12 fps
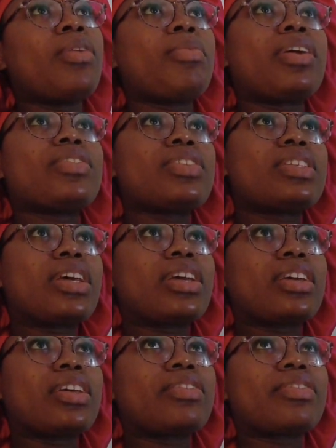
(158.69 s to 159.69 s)
But I was just
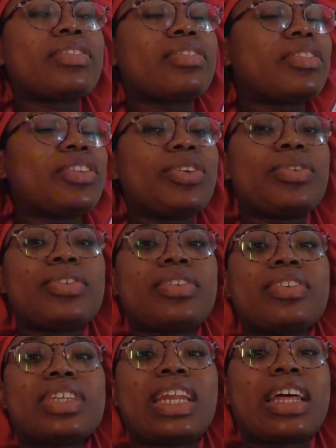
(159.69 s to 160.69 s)
like, no,
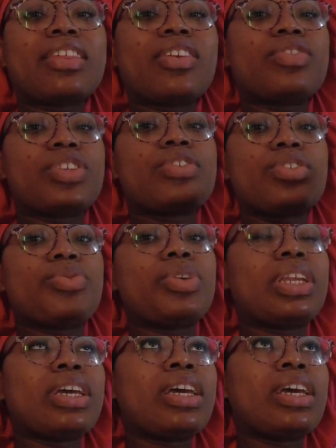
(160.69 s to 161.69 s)
nothing, I'll just do it.